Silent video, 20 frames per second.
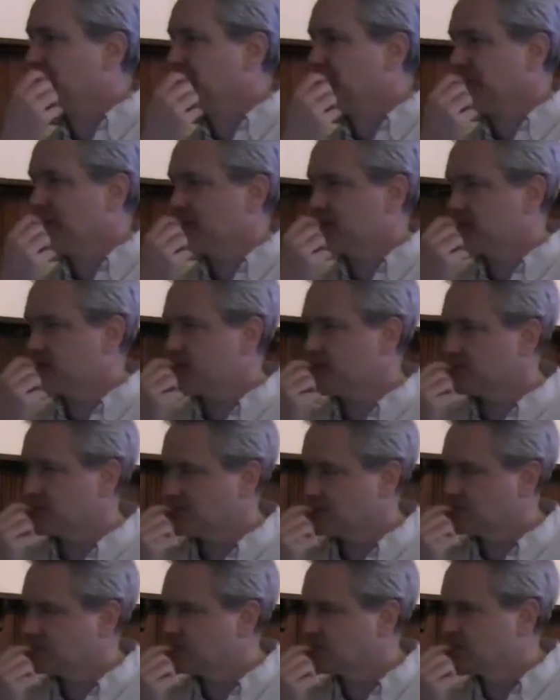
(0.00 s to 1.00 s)
Sorry,
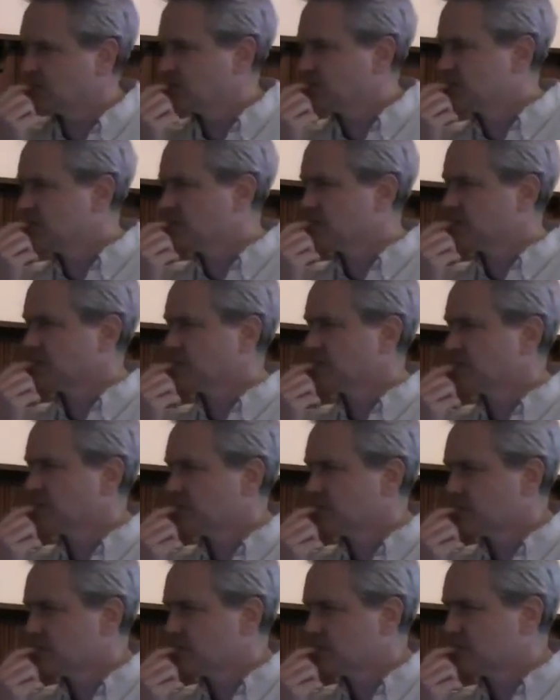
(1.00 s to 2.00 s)
I'm, I'm,
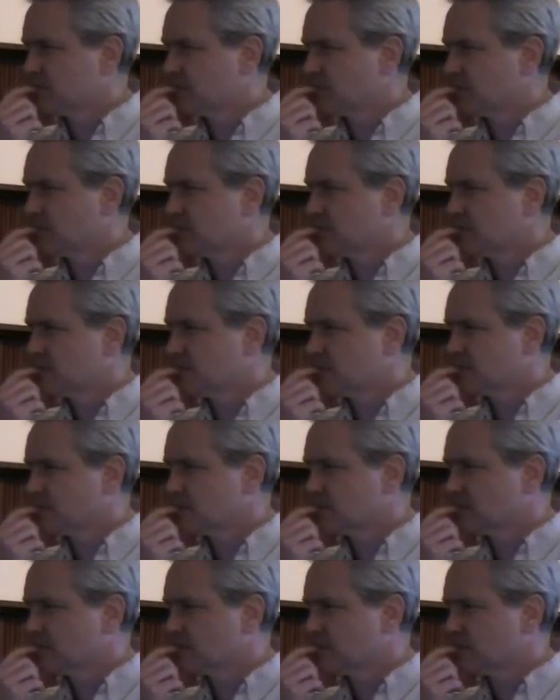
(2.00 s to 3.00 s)
a, I'm sort of
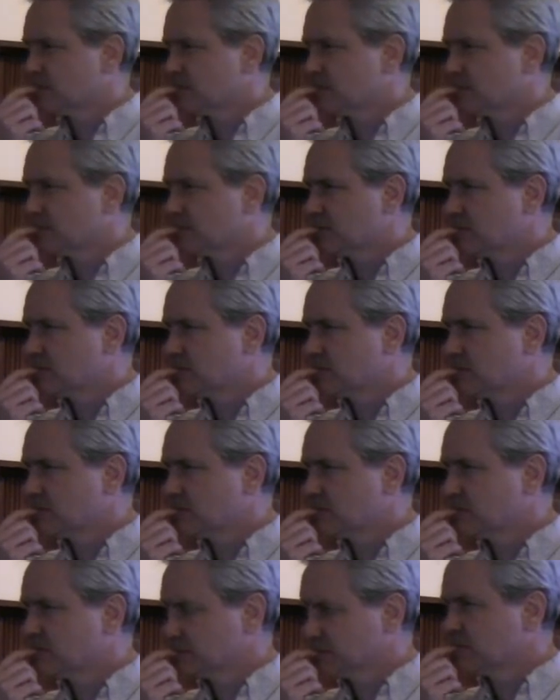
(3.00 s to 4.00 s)
wearing three hats here.
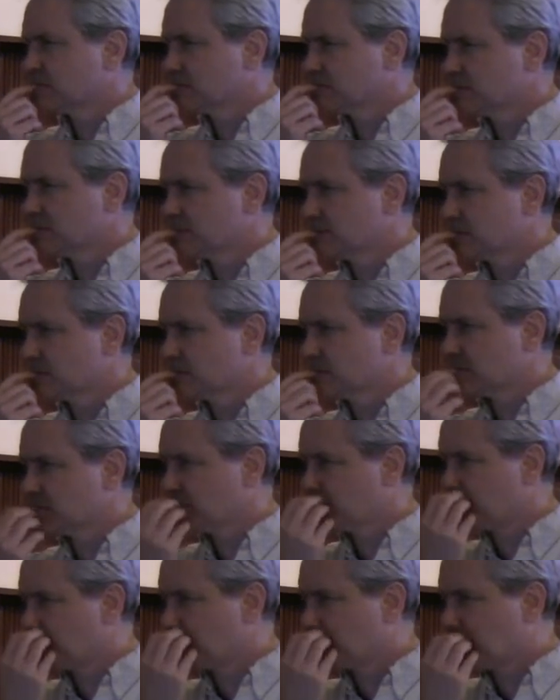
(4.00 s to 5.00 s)
I'm two Peer
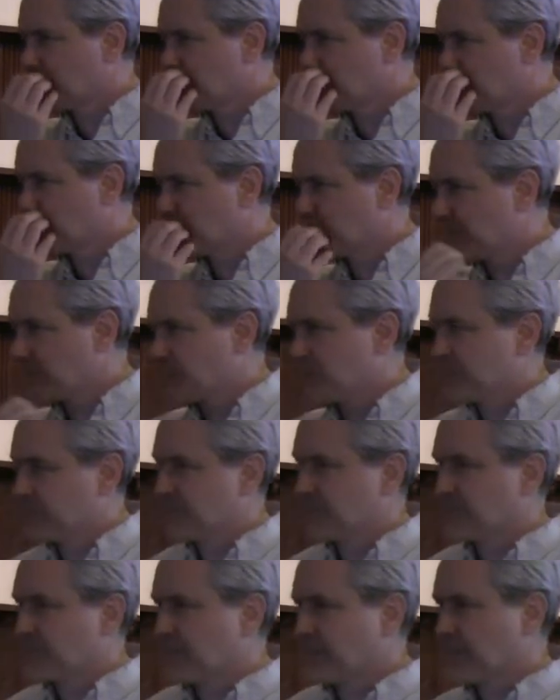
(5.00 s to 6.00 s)
certificates,
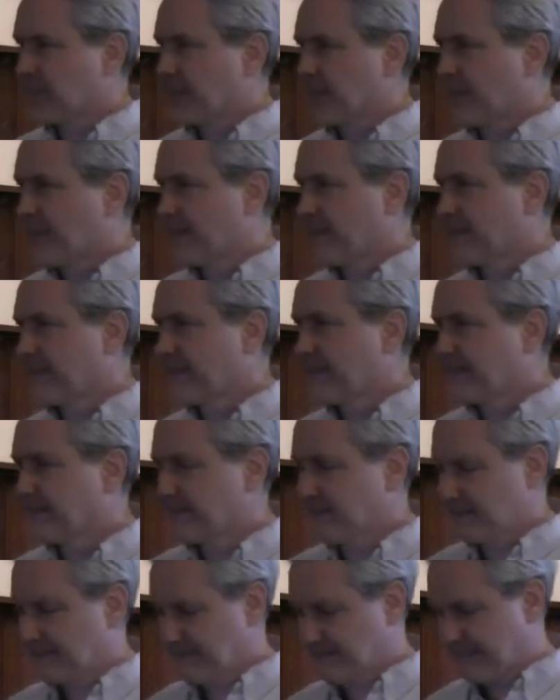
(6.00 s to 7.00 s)
I'm political
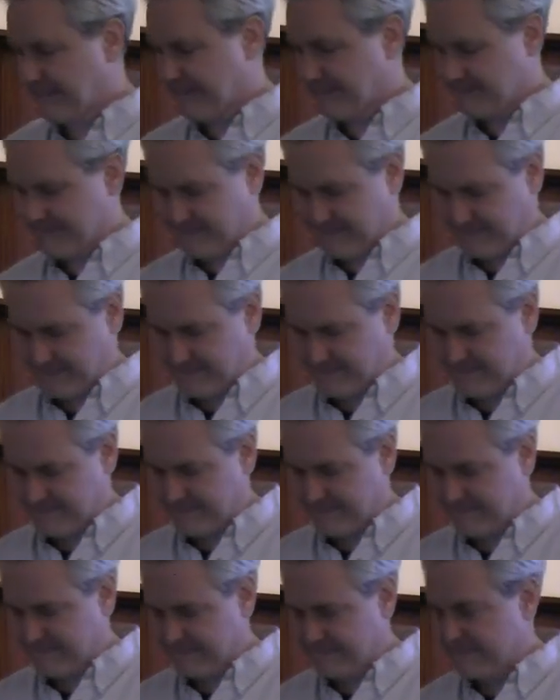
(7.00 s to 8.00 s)
activist, liberal, or
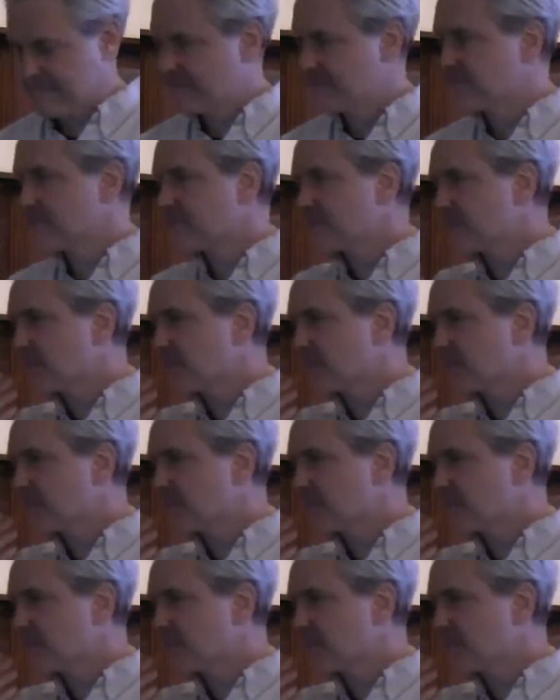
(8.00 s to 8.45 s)
that radical, not